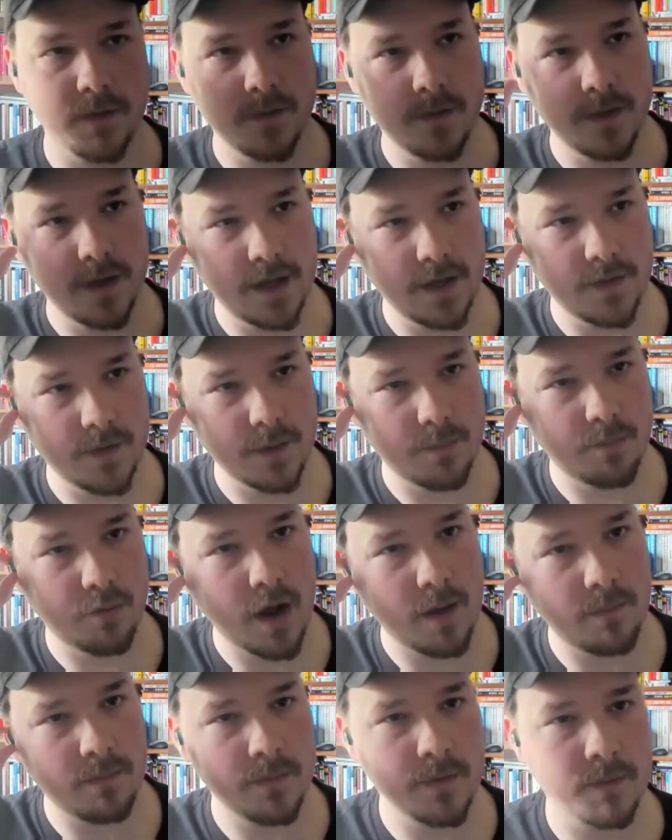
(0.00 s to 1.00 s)

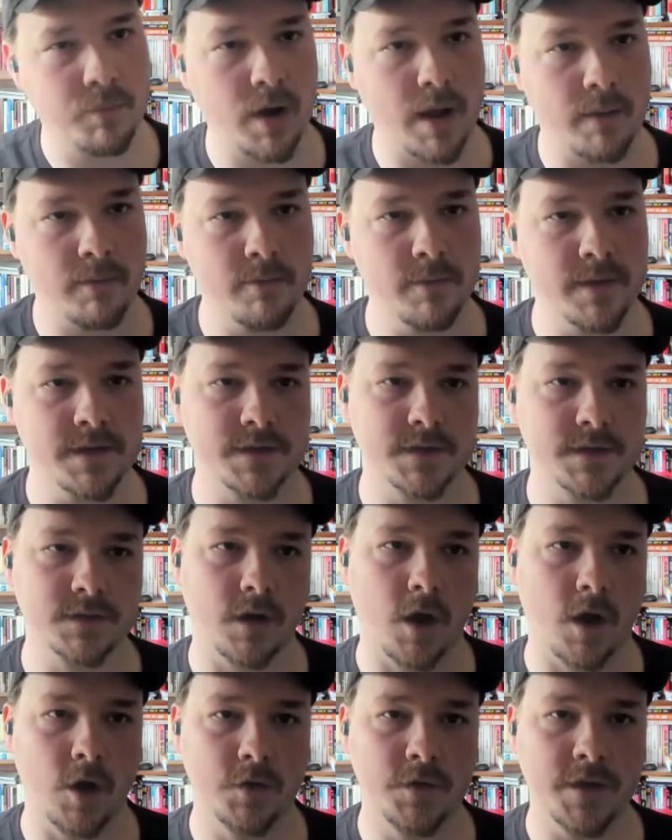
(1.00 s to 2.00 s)
The problem is
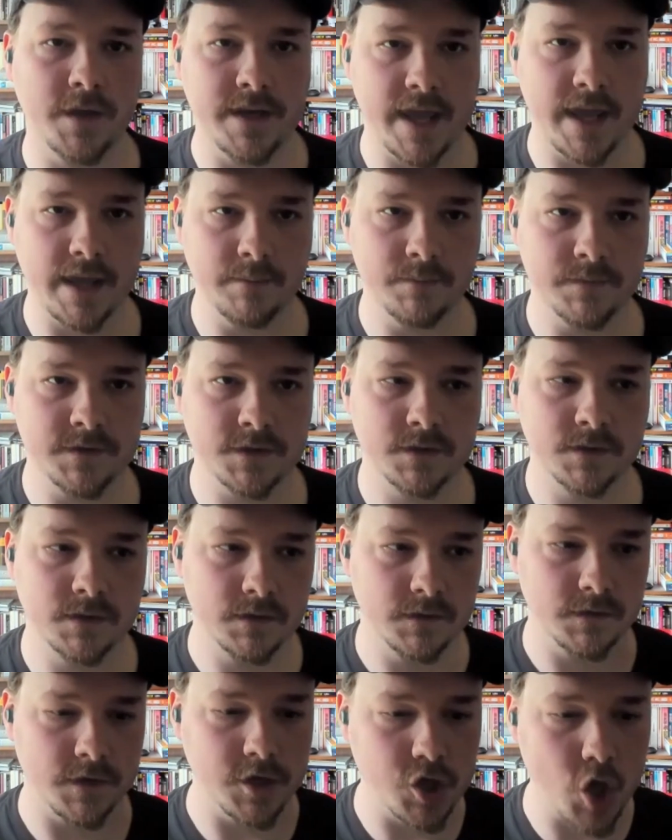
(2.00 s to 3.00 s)
all the names,
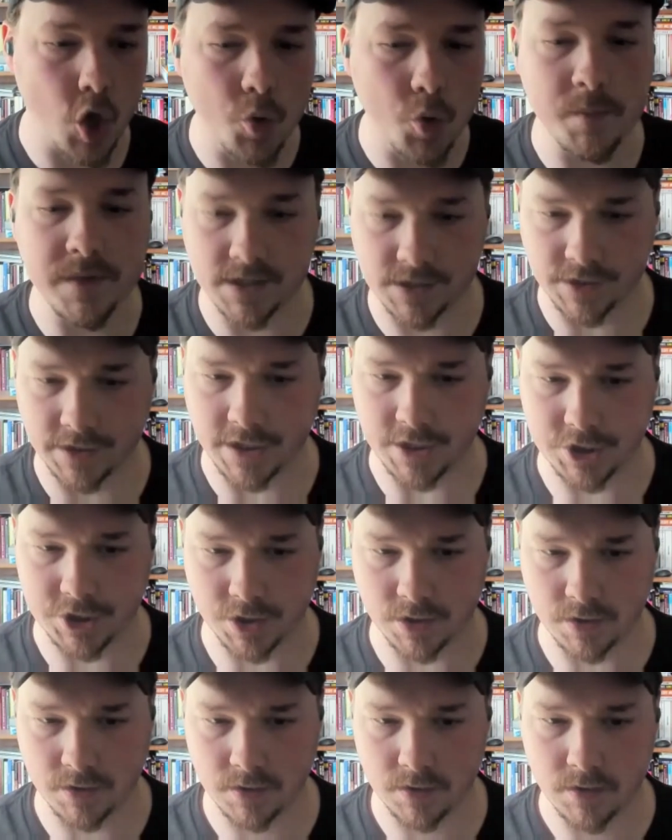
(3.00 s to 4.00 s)
the
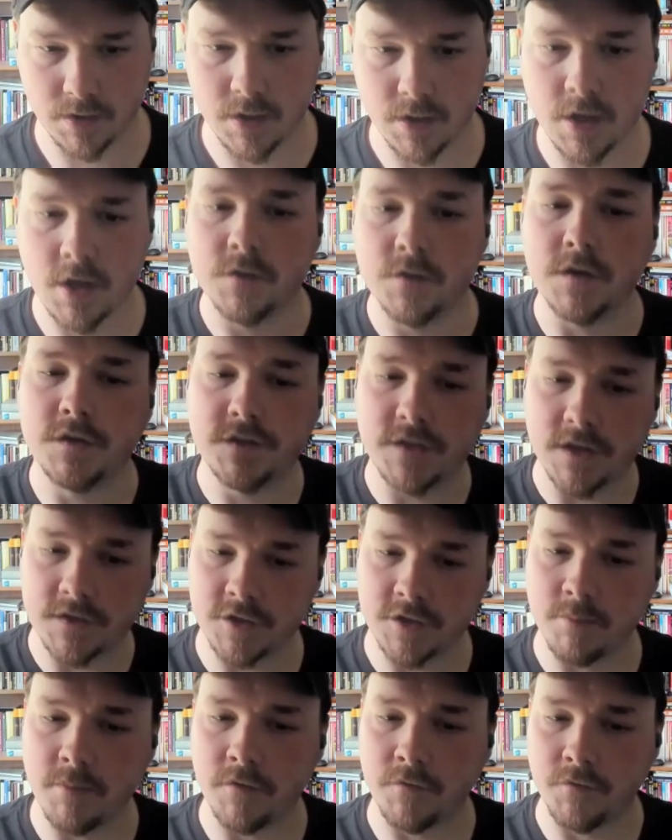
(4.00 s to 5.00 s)
nomenclature, the
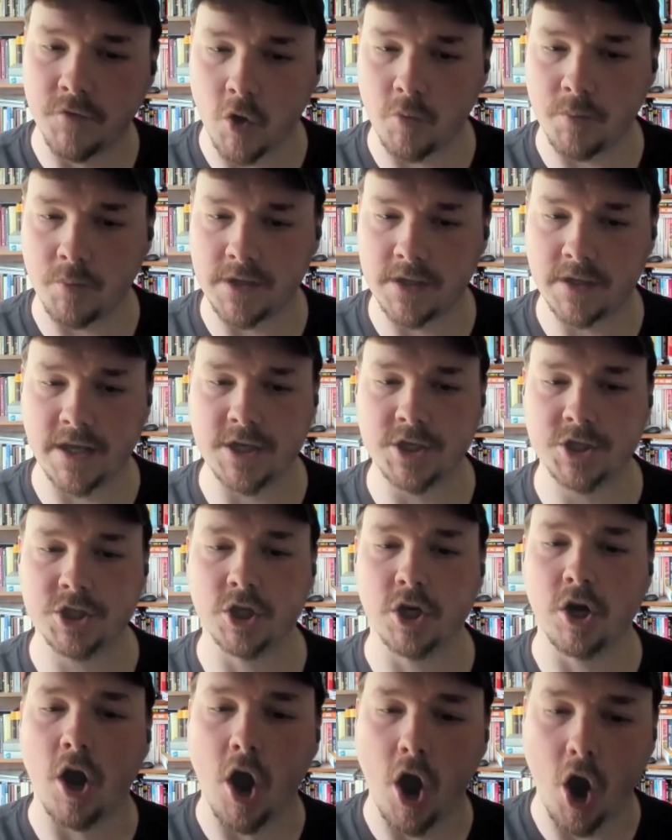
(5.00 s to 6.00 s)
system of
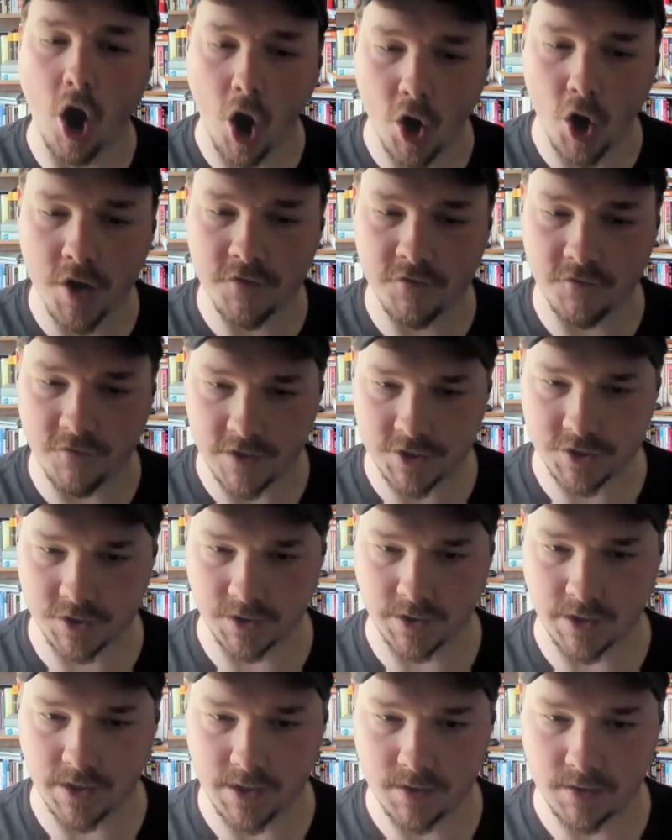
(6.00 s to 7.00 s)
nomenclature
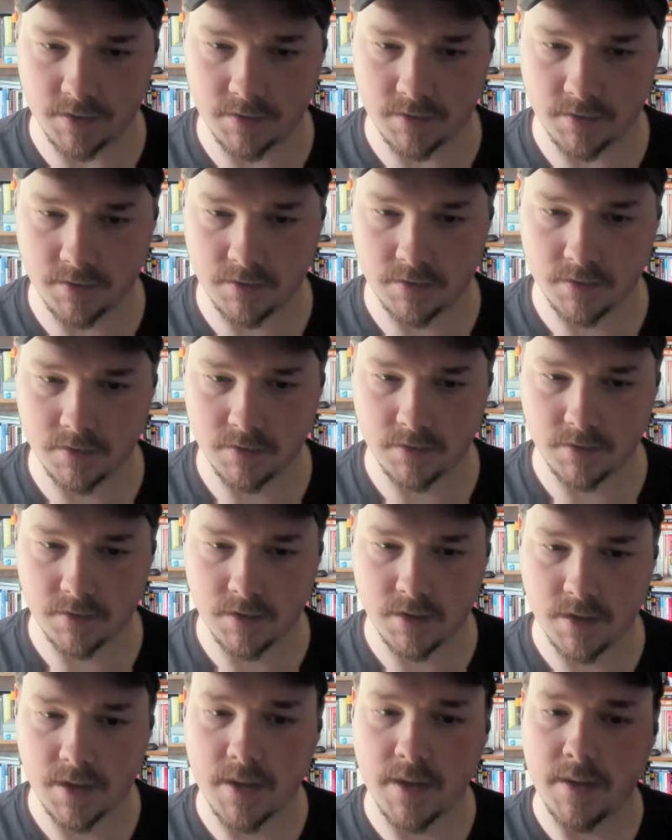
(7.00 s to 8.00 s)
artificially
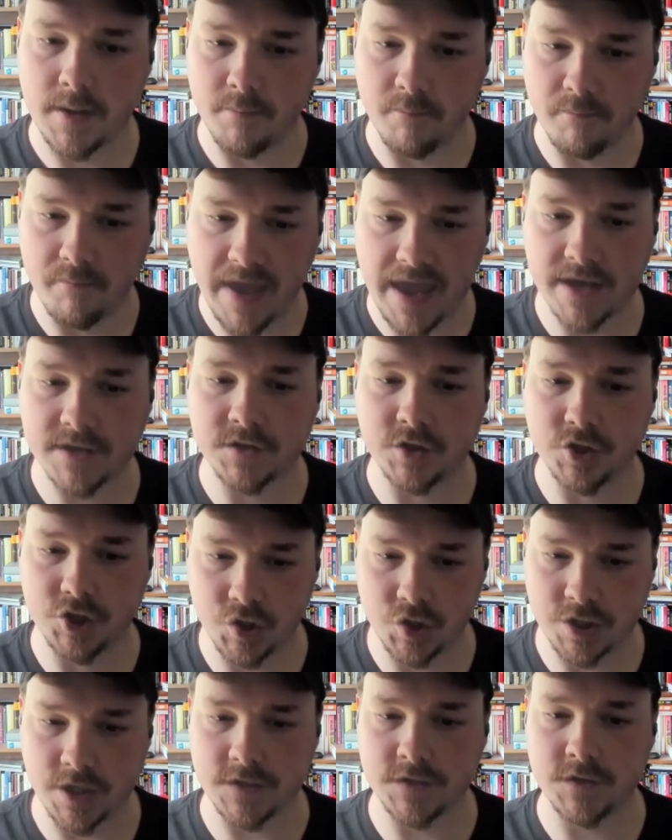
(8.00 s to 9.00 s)
makes
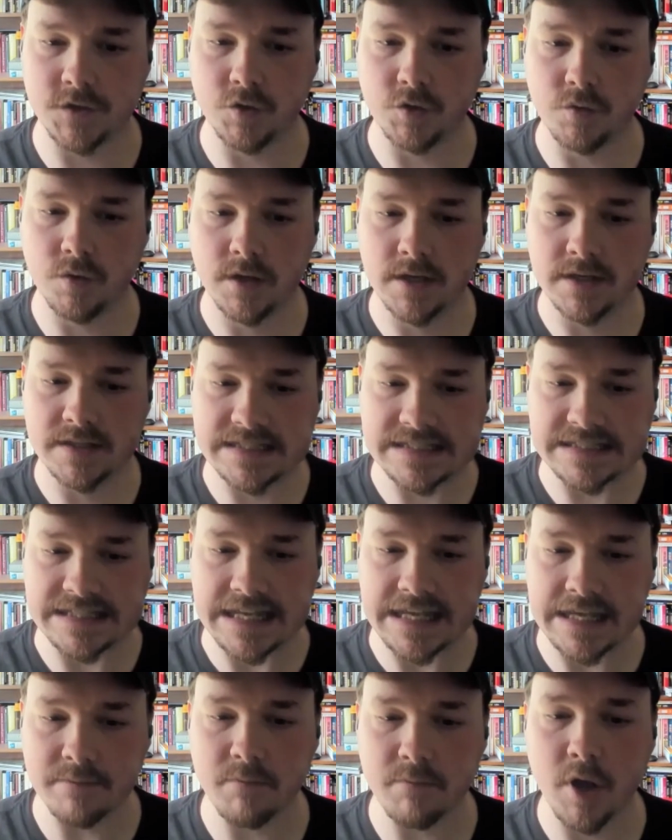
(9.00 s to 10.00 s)
jiu-jitsu
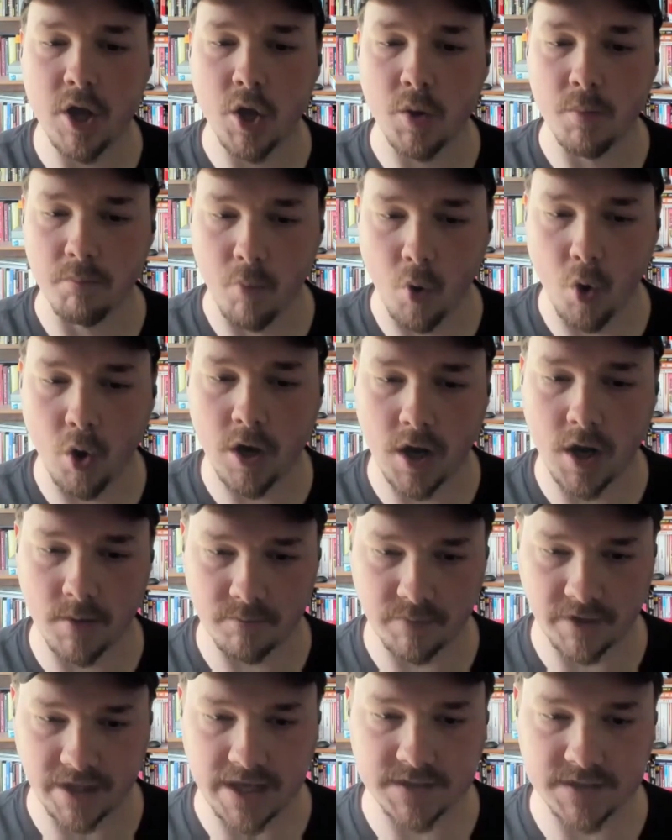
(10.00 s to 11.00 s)
seem more
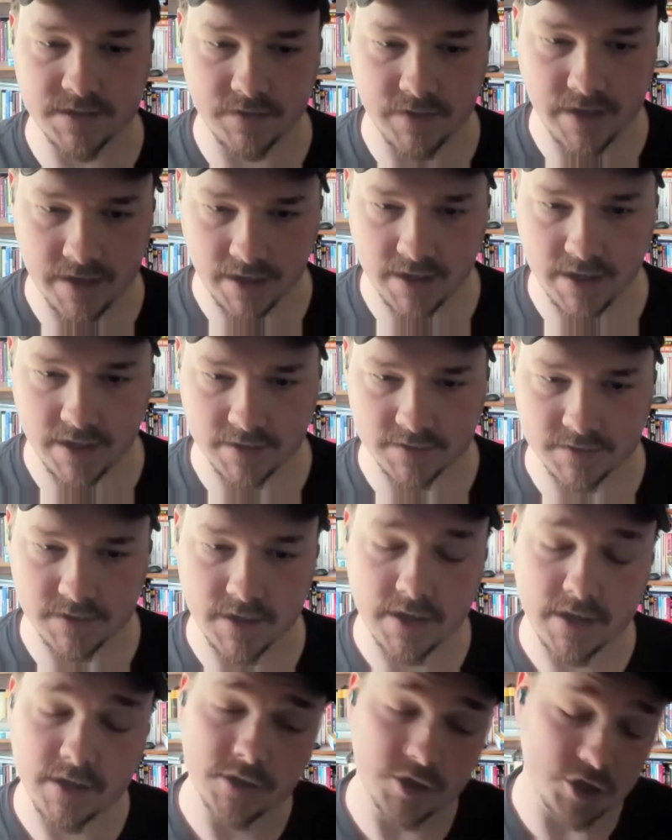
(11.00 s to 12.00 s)
complex than it is.
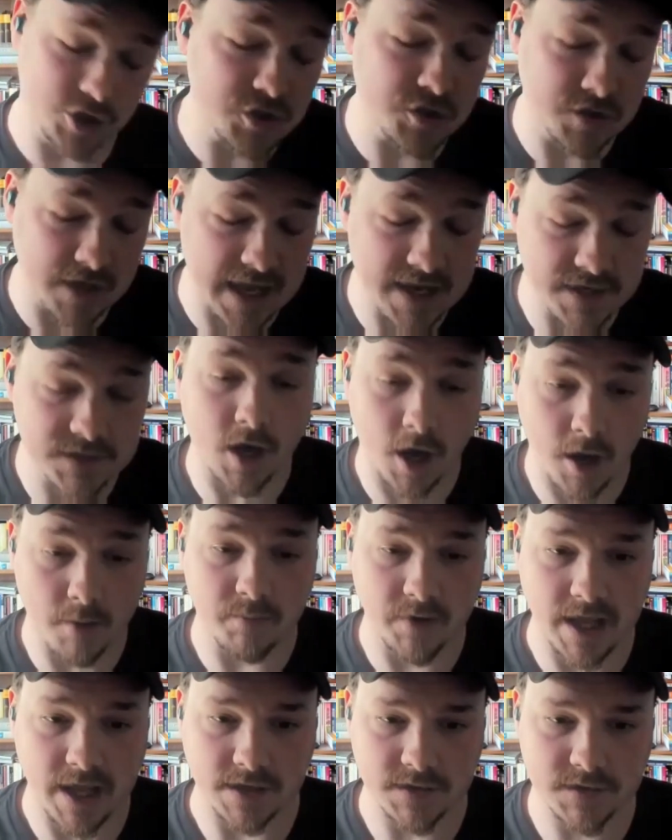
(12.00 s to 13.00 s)
Jiu-jitsu is
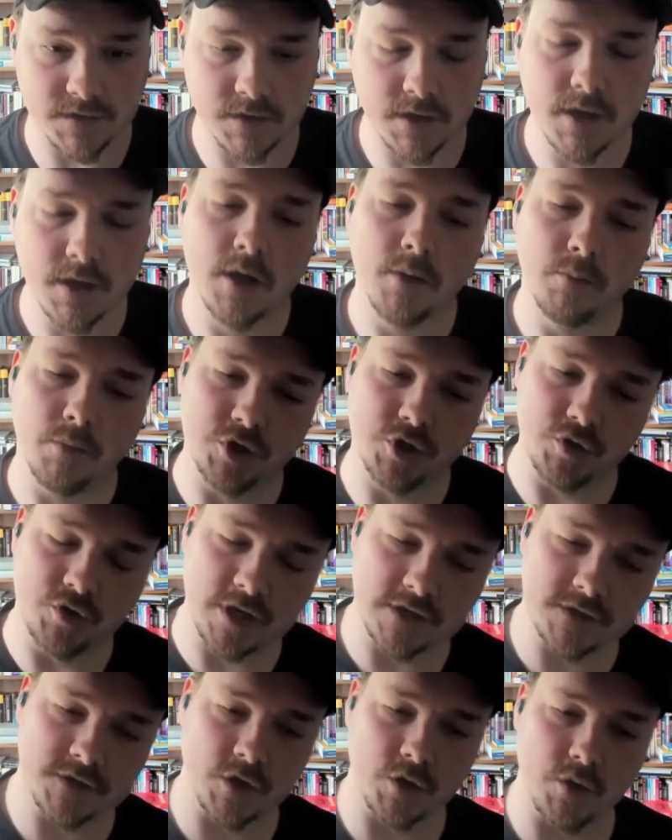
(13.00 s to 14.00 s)
complex, but
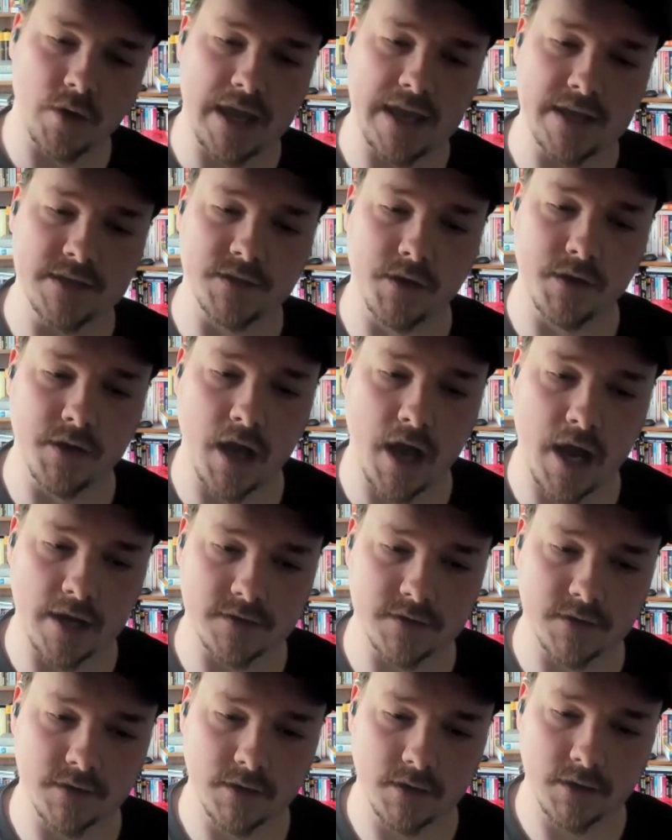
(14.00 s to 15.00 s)
jiu-jitsu is
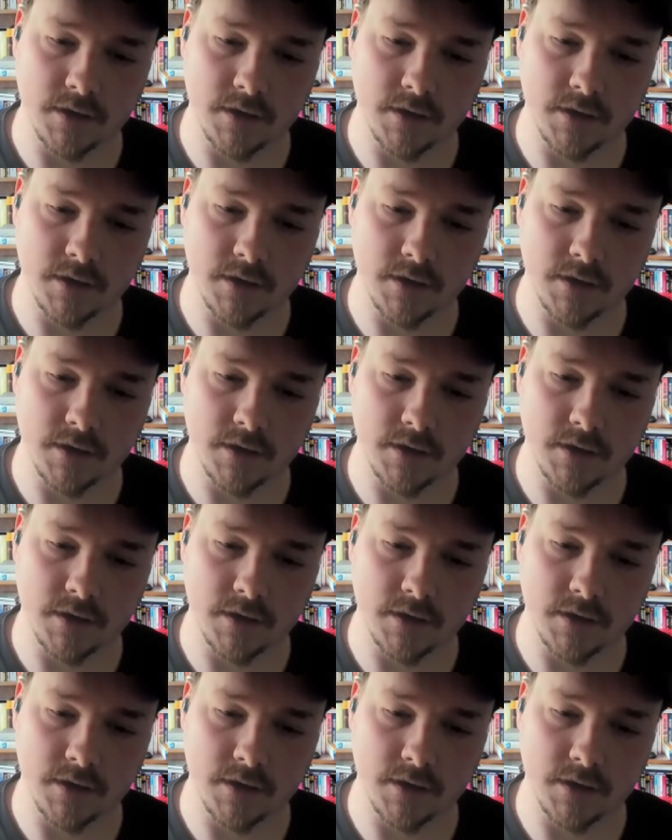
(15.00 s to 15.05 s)
not